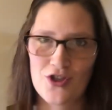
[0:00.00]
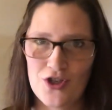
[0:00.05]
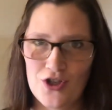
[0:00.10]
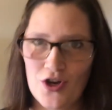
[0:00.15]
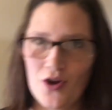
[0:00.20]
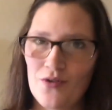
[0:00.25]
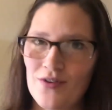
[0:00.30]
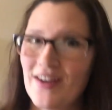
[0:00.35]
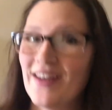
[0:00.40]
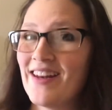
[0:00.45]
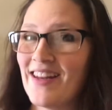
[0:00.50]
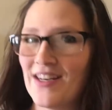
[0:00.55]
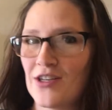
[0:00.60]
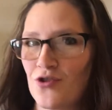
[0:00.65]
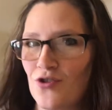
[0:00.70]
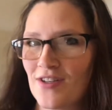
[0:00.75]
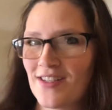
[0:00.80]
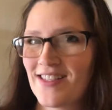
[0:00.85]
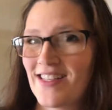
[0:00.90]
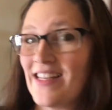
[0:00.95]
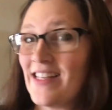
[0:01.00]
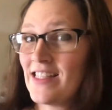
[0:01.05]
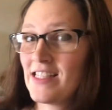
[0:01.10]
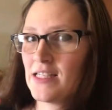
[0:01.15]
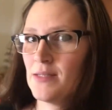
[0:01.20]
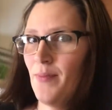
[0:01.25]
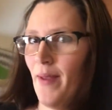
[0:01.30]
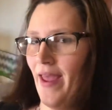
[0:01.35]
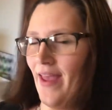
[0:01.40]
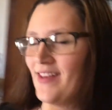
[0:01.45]
shown an interest in
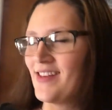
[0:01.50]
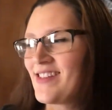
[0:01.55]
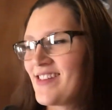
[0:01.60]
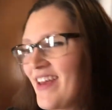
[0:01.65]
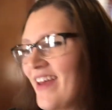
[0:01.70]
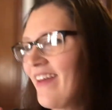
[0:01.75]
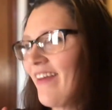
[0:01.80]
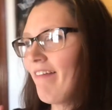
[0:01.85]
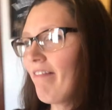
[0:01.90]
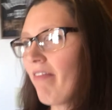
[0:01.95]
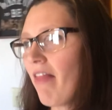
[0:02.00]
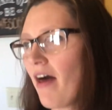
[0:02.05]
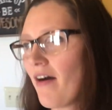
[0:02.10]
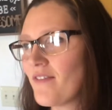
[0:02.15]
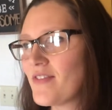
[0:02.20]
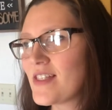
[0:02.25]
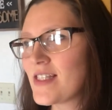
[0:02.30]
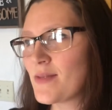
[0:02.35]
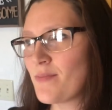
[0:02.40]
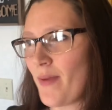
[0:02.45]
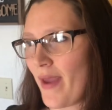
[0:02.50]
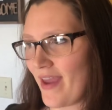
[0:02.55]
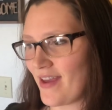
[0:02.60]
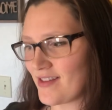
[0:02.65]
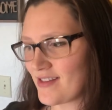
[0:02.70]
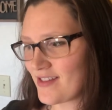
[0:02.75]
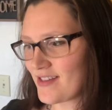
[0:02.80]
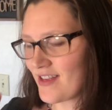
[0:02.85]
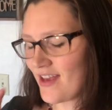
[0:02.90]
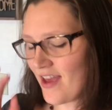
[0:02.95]
space. He loves
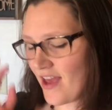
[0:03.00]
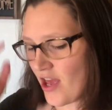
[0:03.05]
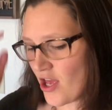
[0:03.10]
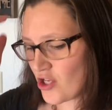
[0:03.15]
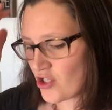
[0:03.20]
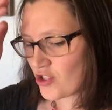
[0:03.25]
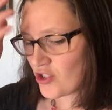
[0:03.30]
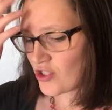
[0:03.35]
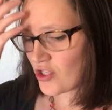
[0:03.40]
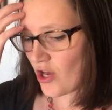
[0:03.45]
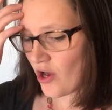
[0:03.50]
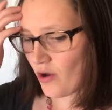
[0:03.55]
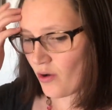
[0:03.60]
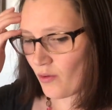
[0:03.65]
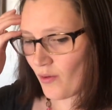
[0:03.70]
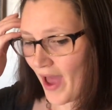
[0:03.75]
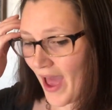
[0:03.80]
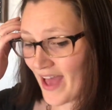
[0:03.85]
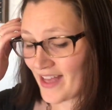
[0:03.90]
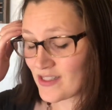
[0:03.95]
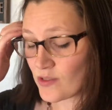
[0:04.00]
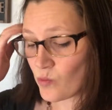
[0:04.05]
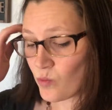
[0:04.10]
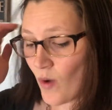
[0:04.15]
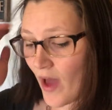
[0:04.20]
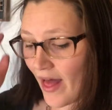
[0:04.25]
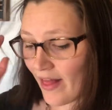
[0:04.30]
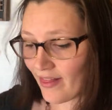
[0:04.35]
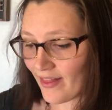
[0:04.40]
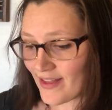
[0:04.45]
space. So as
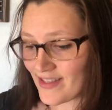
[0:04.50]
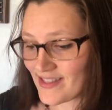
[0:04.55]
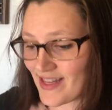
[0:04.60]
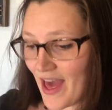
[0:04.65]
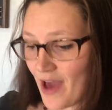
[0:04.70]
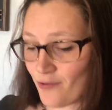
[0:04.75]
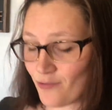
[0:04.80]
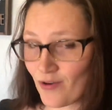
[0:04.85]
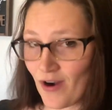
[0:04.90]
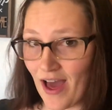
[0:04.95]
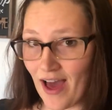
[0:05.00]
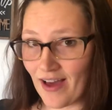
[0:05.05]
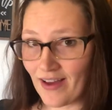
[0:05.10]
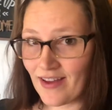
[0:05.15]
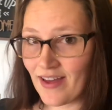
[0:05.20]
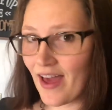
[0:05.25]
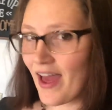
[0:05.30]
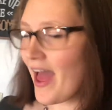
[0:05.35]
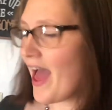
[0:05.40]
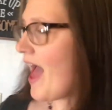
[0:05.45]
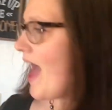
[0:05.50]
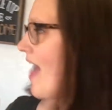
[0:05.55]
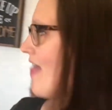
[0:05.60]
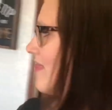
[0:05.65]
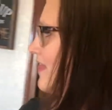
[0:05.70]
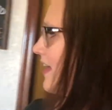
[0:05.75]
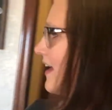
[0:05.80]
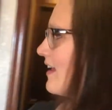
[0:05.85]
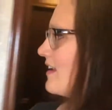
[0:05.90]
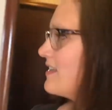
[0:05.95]
well as that rug, and
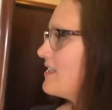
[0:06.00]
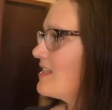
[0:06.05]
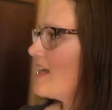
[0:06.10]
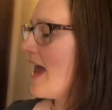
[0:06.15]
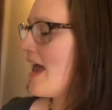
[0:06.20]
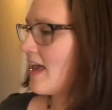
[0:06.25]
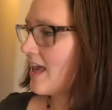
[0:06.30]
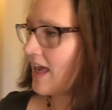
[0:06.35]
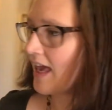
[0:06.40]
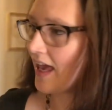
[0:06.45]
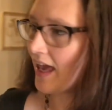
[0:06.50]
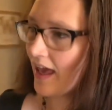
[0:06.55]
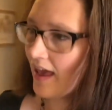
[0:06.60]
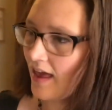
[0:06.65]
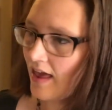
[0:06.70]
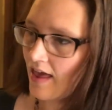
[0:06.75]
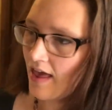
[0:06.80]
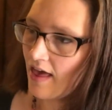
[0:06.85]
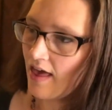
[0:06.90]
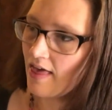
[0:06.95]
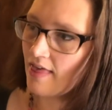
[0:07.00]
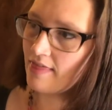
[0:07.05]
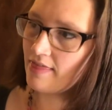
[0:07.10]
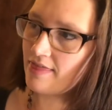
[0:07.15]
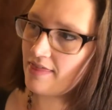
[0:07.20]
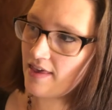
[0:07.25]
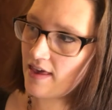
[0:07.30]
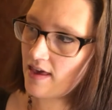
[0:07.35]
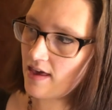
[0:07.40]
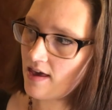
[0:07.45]
then taking
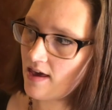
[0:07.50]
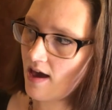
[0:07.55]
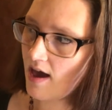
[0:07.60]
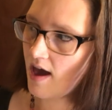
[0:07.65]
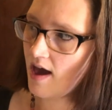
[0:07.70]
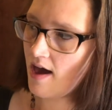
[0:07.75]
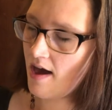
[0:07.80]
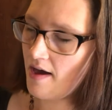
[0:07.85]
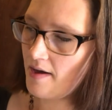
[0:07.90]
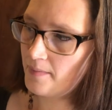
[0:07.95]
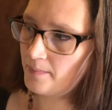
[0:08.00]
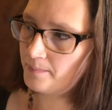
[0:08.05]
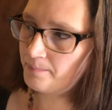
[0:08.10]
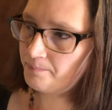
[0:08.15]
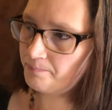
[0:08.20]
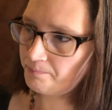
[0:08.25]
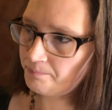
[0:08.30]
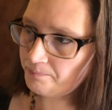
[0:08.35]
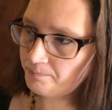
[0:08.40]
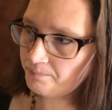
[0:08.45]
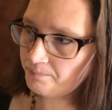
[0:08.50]
the, um,